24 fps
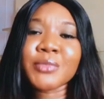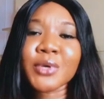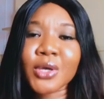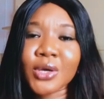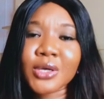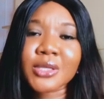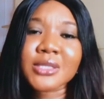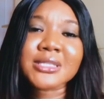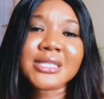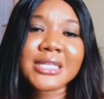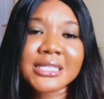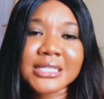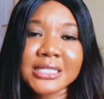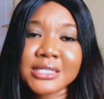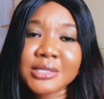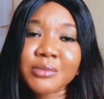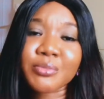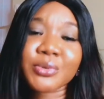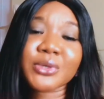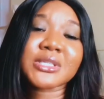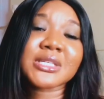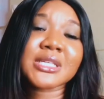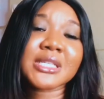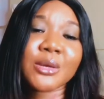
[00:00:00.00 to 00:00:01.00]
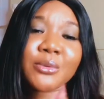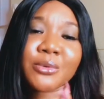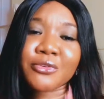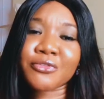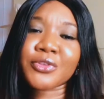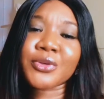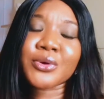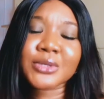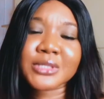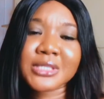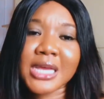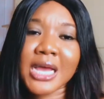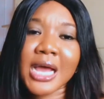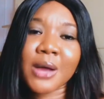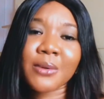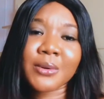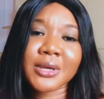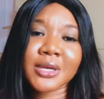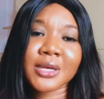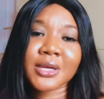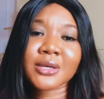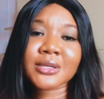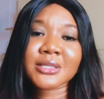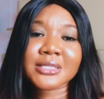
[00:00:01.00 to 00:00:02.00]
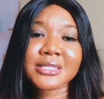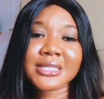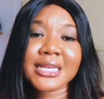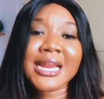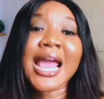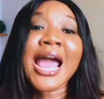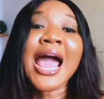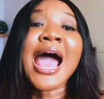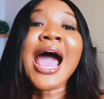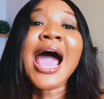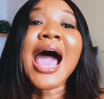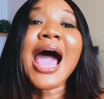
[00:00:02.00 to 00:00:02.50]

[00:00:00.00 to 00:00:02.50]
because it is important that we filter our content.